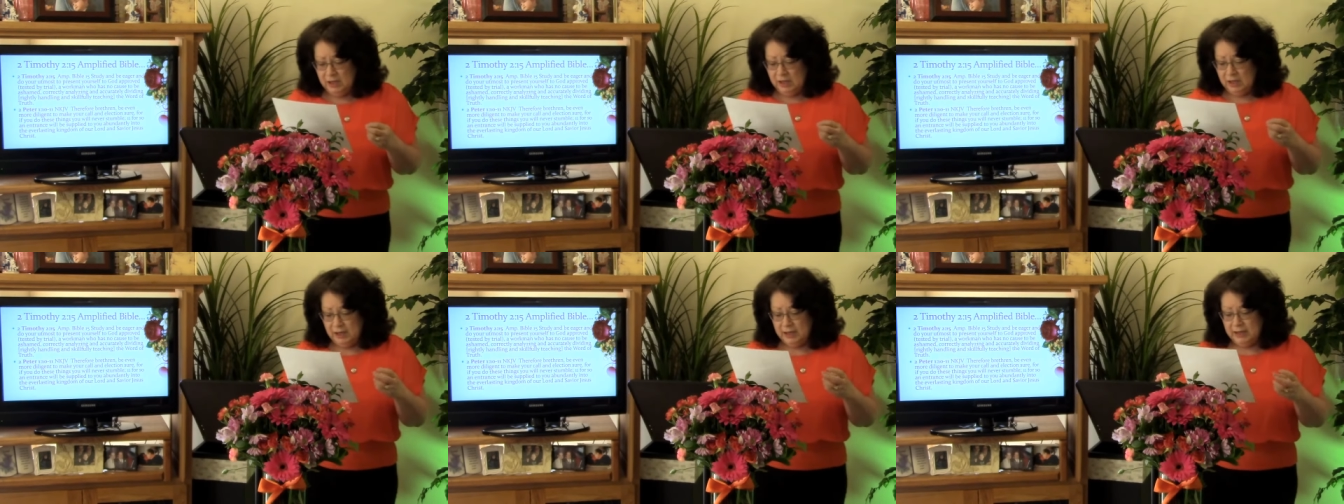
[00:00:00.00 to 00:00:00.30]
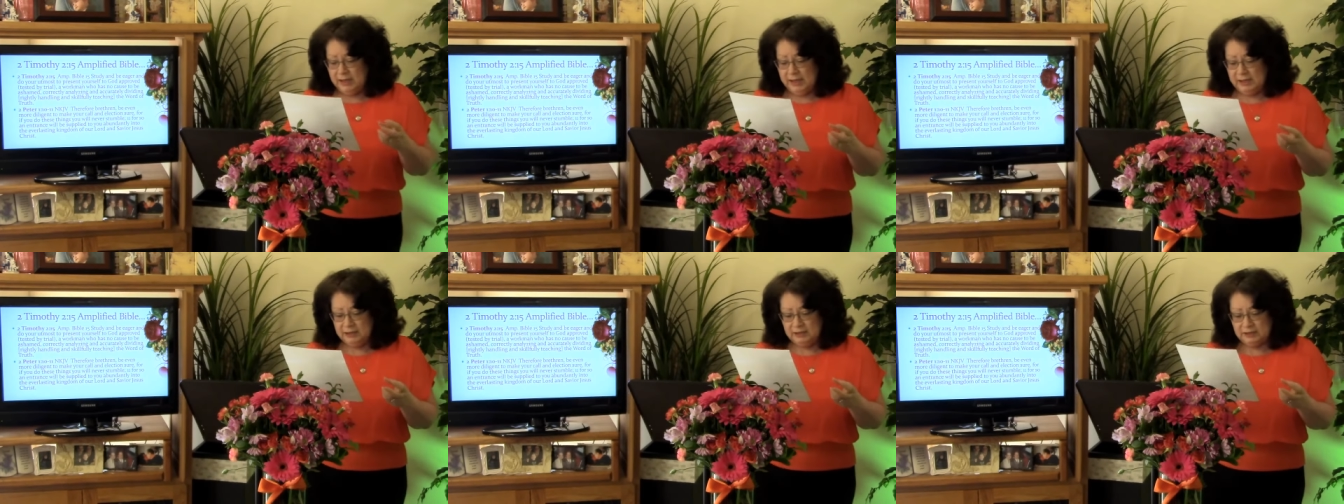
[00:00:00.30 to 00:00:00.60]

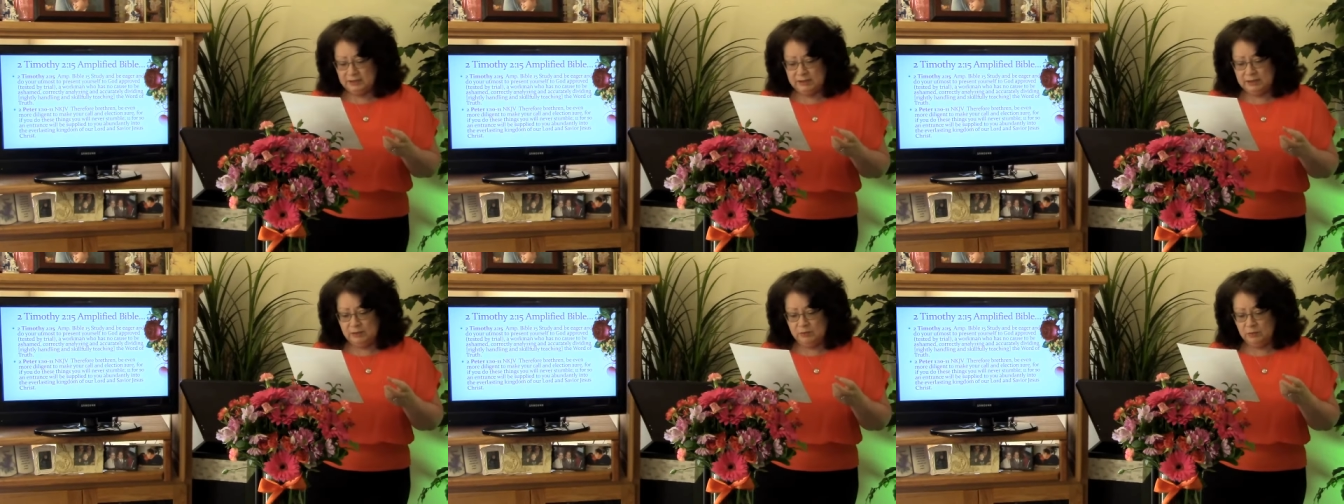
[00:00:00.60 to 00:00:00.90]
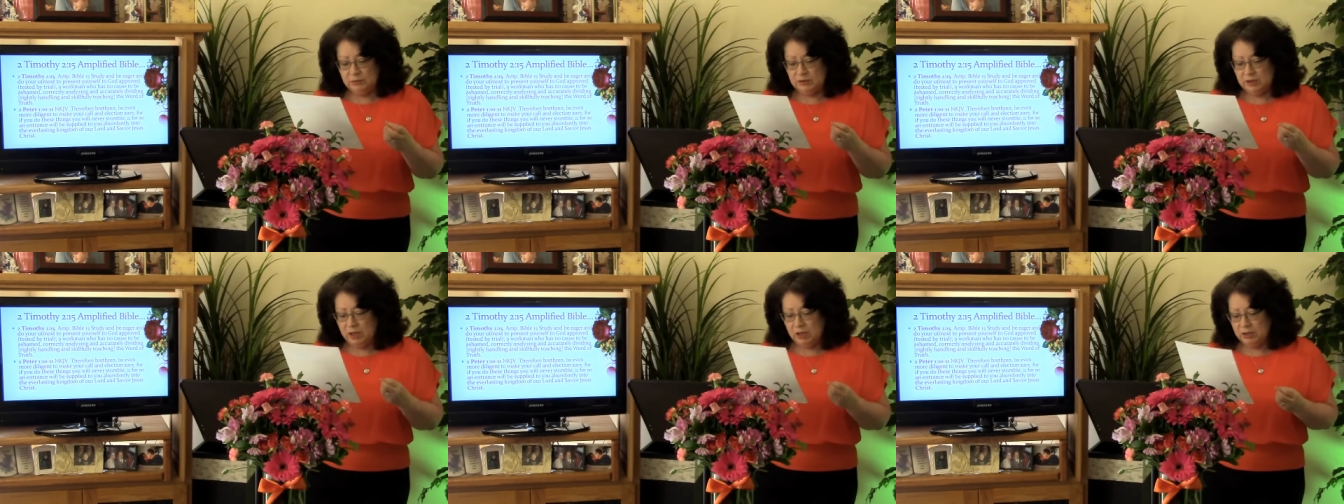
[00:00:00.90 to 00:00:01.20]
against it
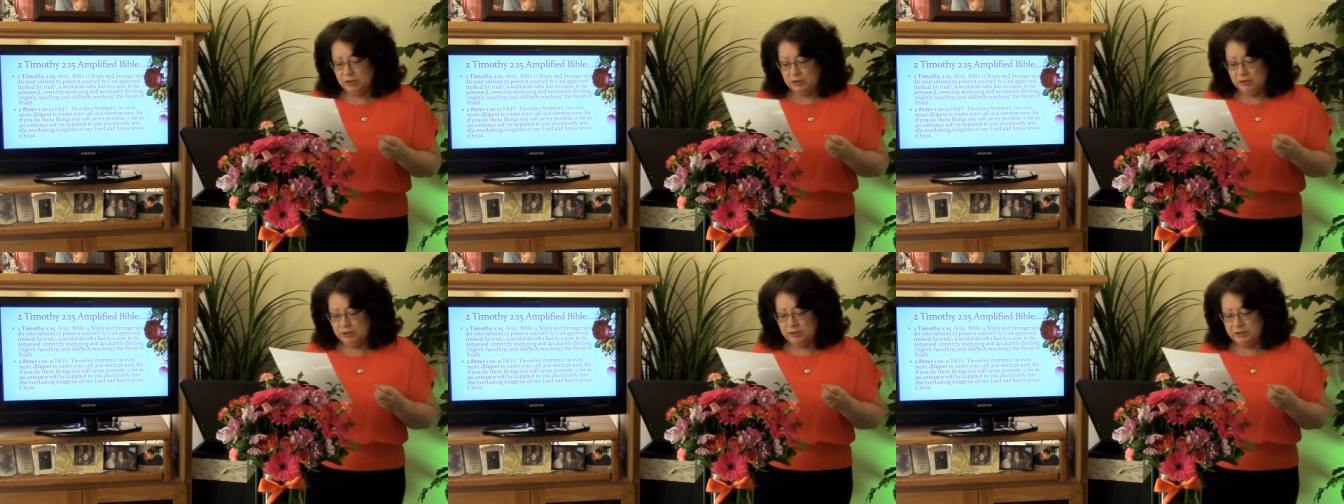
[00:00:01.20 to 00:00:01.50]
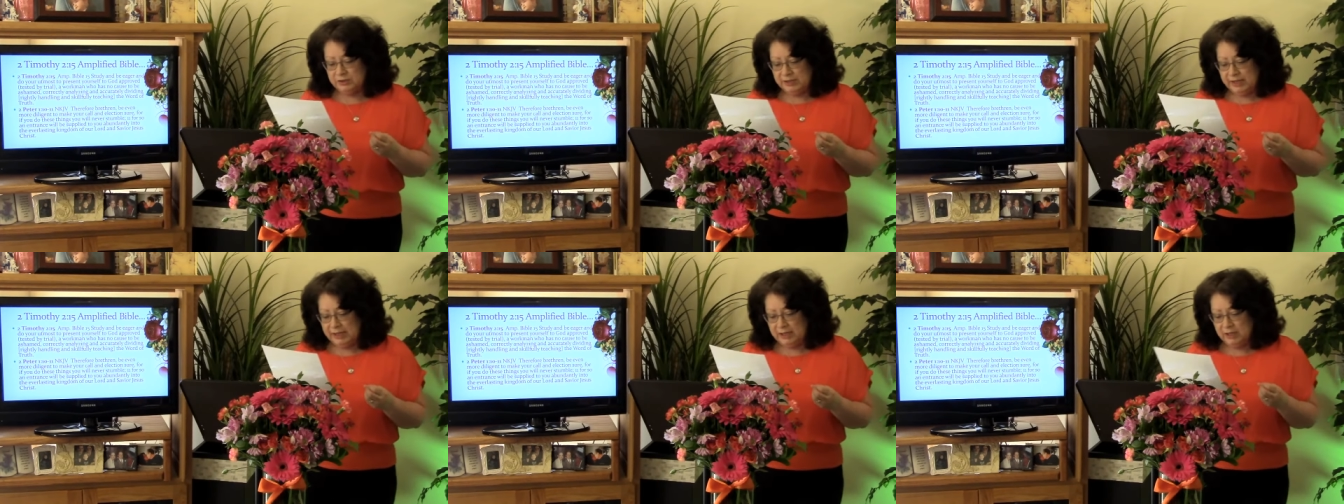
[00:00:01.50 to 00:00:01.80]
would not
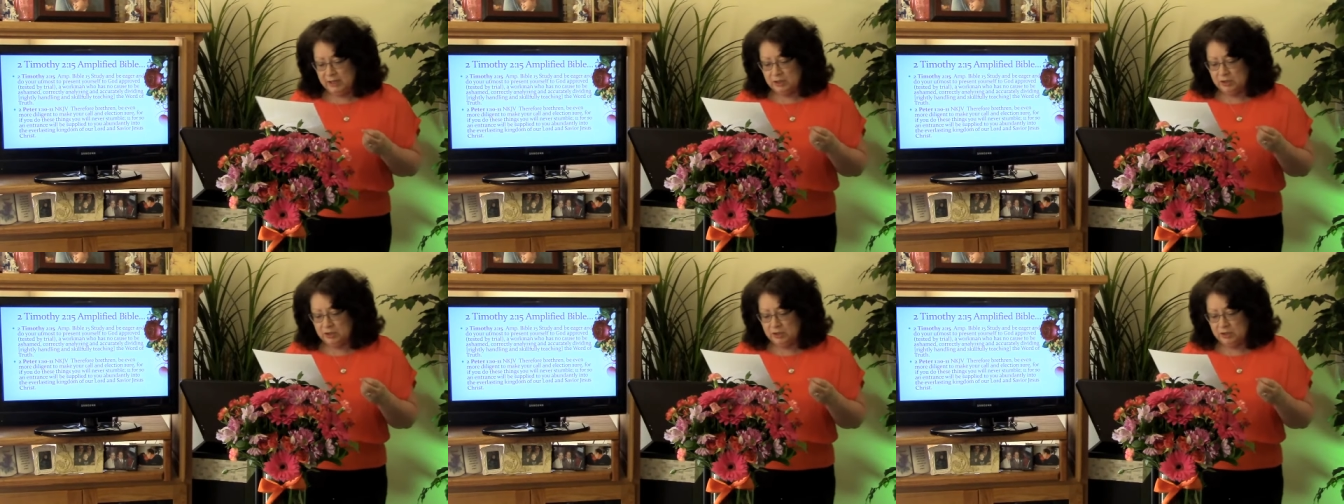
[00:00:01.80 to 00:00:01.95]
understand,